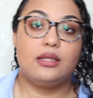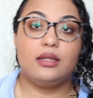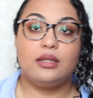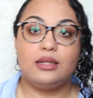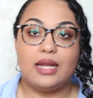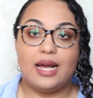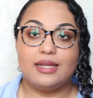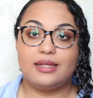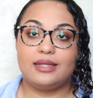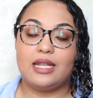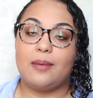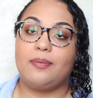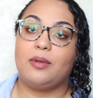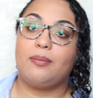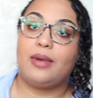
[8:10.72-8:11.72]
So the last
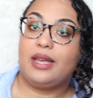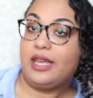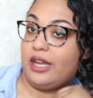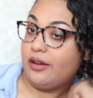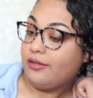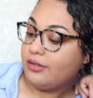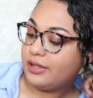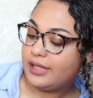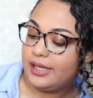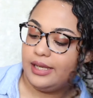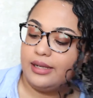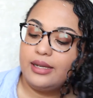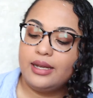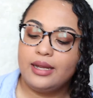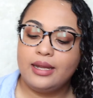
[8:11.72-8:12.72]
step in my hair
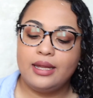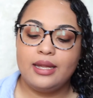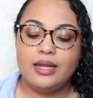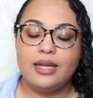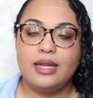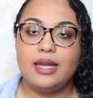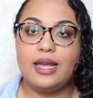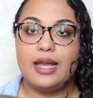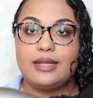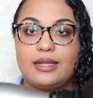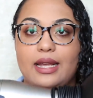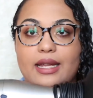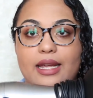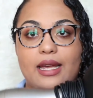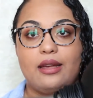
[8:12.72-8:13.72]
routine is
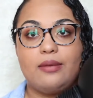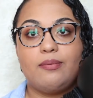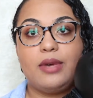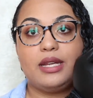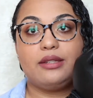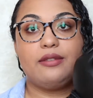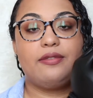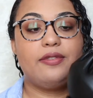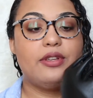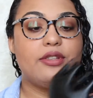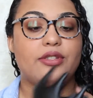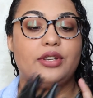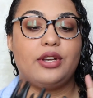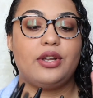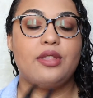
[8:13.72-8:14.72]
I get my
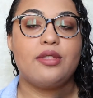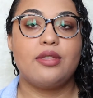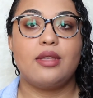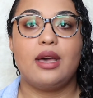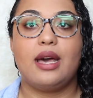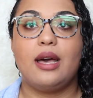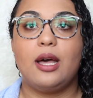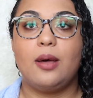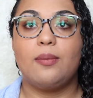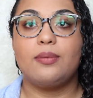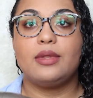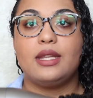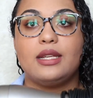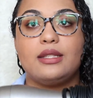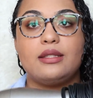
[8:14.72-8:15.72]
diffuser.
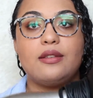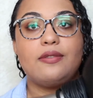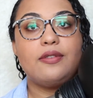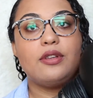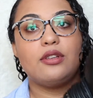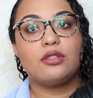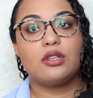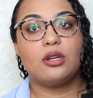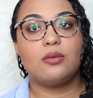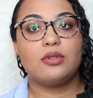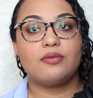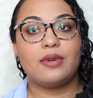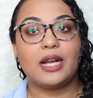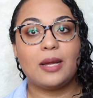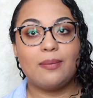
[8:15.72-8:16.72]
This diffuser
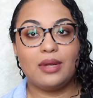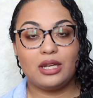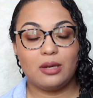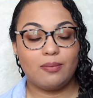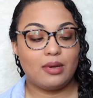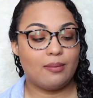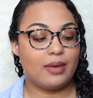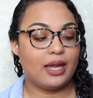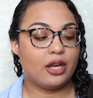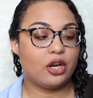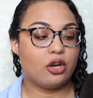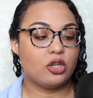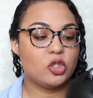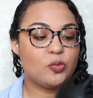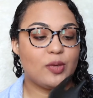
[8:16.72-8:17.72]
was recommended by my
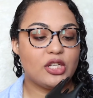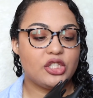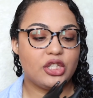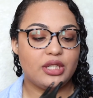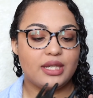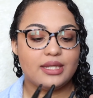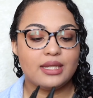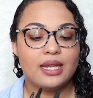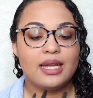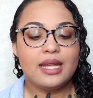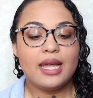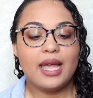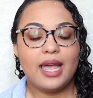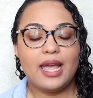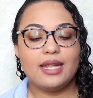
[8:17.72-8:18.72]
curl specialist.
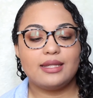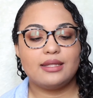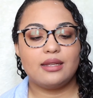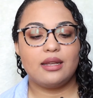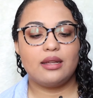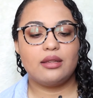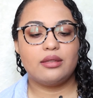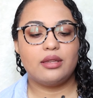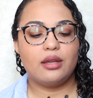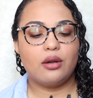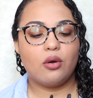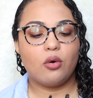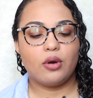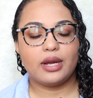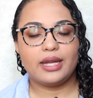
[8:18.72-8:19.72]
It's
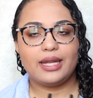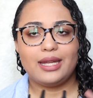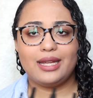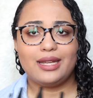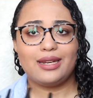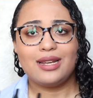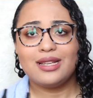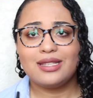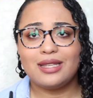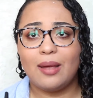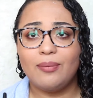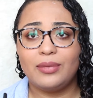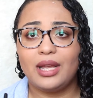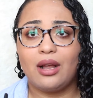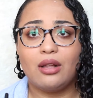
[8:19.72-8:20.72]
the Orchid
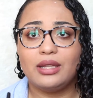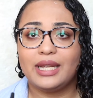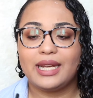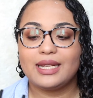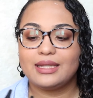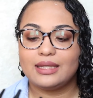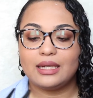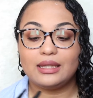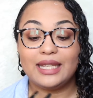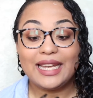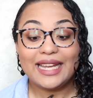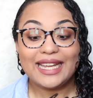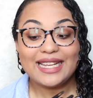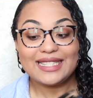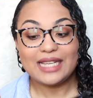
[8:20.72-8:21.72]
something. I'll
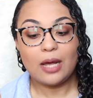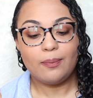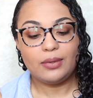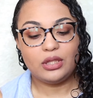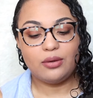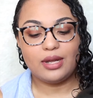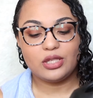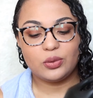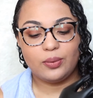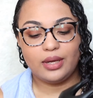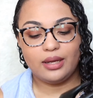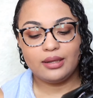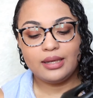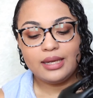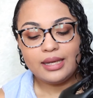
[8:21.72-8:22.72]
link it down below as
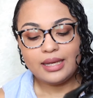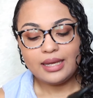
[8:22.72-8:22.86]
well.